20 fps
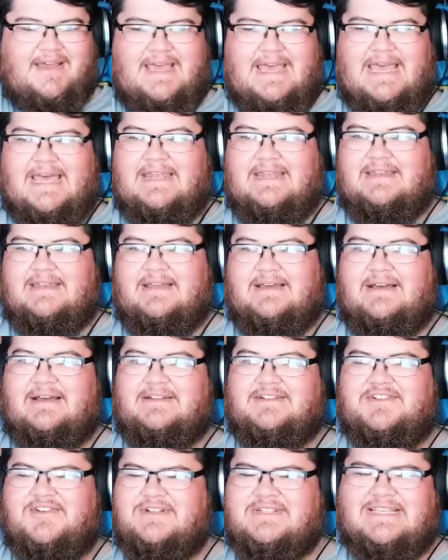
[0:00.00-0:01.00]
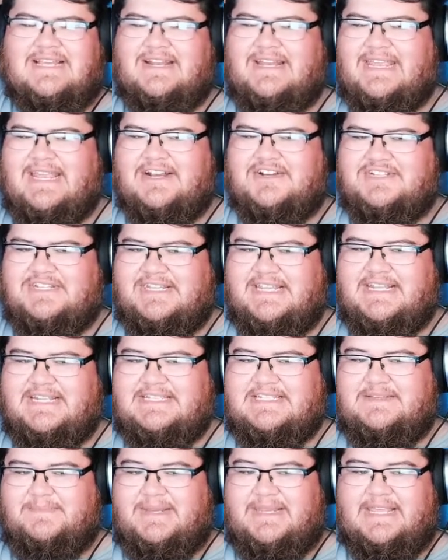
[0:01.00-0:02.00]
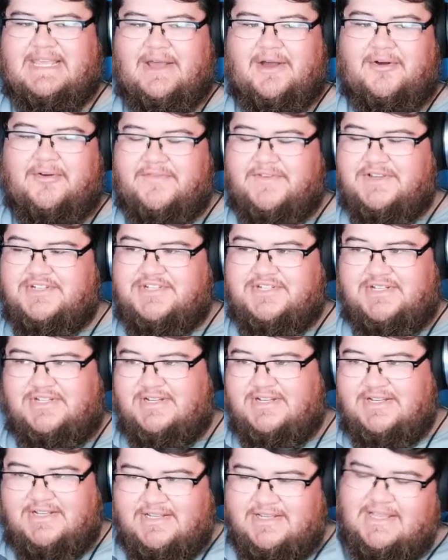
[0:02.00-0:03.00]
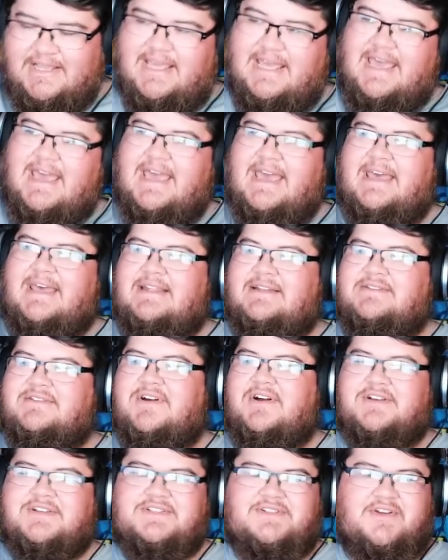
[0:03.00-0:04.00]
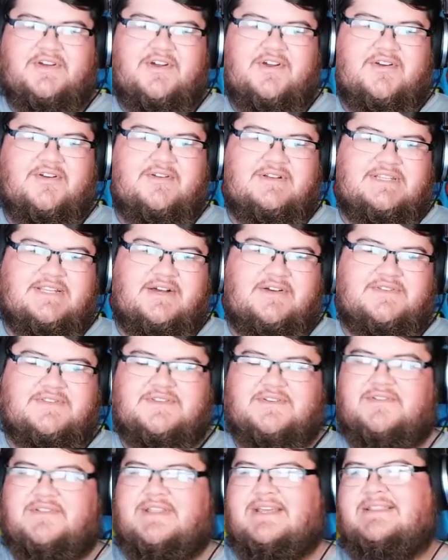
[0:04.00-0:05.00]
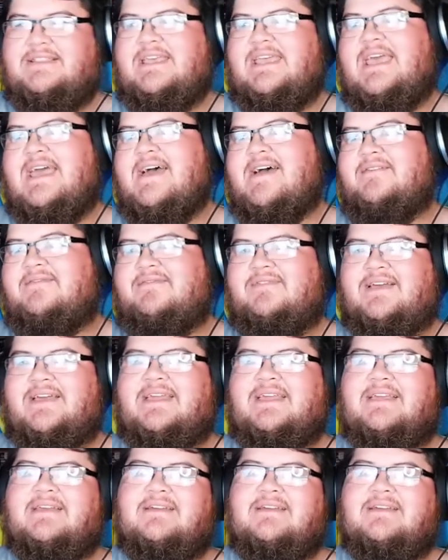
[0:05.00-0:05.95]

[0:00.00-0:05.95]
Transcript: And uh, turns out he actually can speak Elvish, and talks to her and tells her that they have like